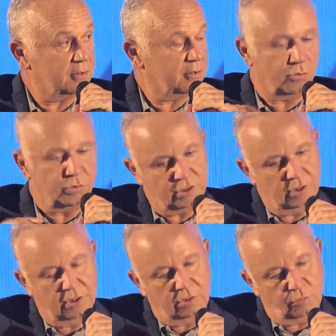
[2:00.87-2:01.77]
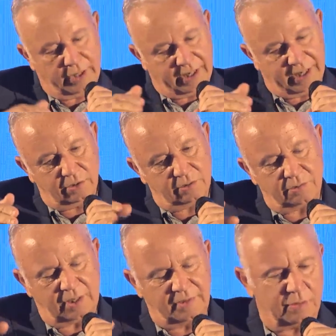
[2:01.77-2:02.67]
There was, we got out.
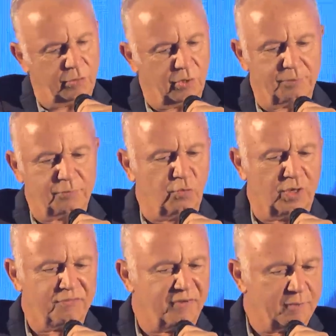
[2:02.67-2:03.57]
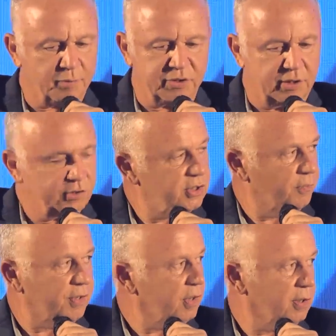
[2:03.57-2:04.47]
I think we were up twenty-five percent or
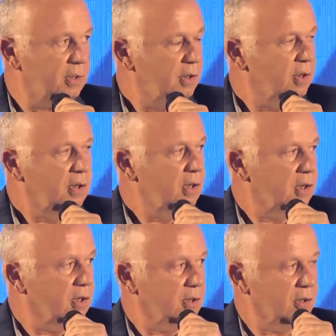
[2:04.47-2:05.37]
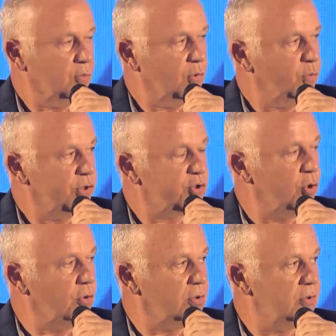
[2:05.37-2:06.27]
something uh, when we
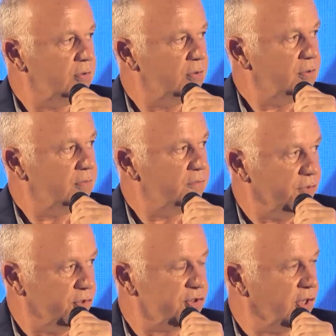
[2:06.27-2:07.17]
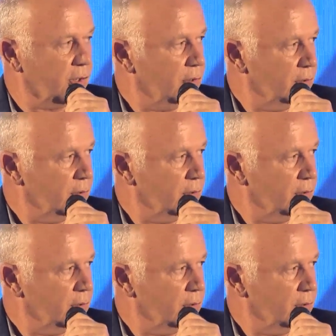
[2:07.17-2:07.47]
sold for the stock.